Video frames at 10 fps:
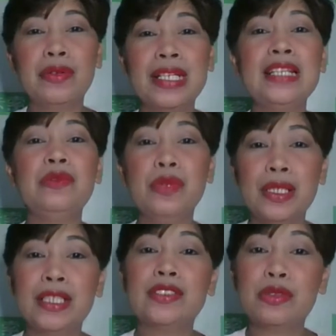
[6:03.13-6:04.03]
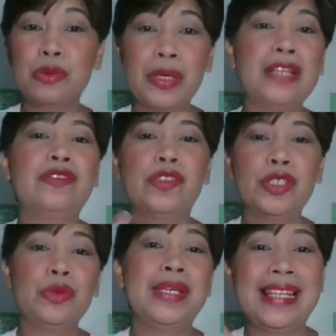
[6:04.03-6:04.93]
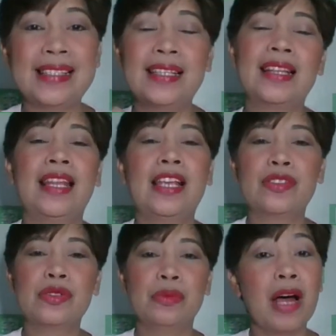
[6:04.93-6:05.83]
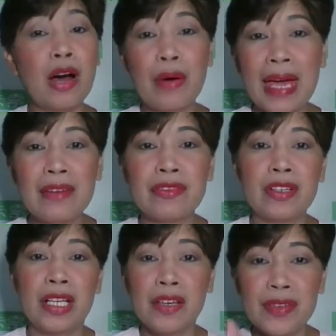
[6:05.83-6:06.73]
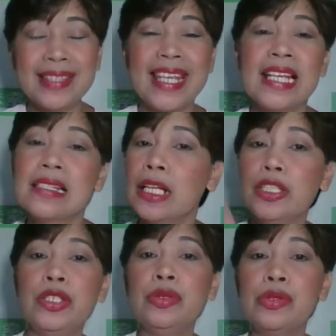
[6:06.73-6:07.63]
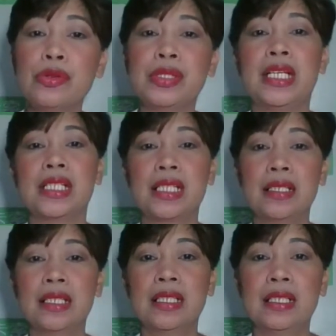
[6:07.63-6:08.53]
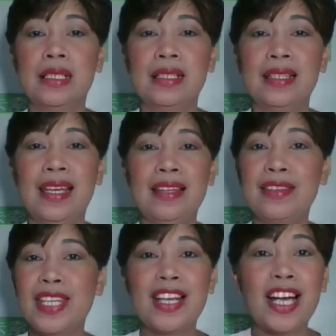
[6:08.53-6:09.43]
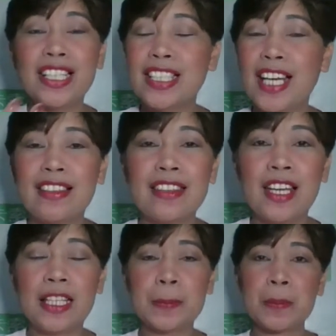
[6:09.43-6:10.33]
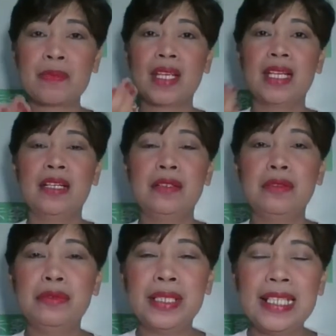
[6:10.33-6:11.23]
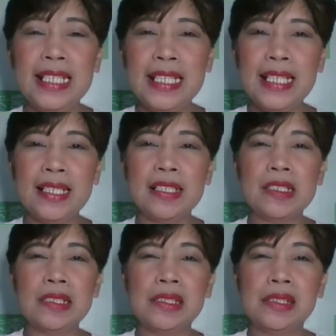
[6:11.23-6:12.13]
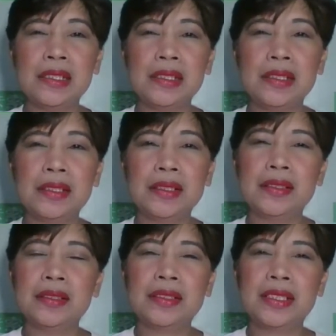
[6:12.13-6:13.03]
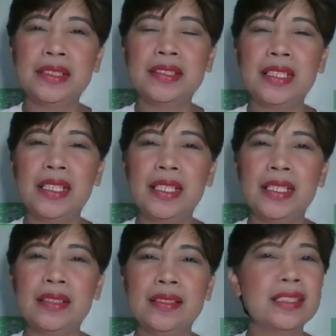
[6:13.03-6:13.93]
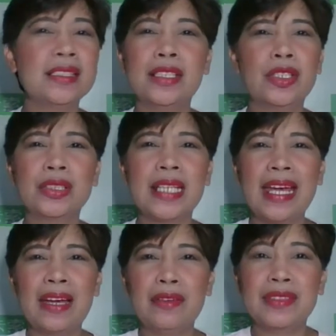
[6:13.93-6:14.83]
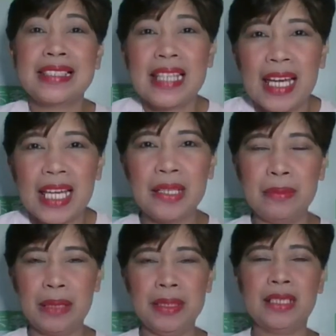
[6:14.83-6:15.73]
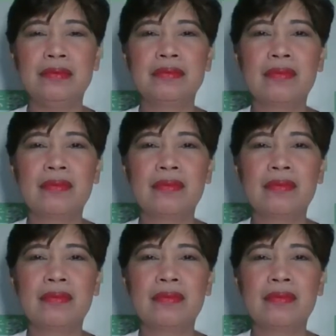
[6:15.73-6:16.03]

really willing to wait for you inside the classroom. However, if it is a new student and they are not that really shall I say, they don't have the time. I mean,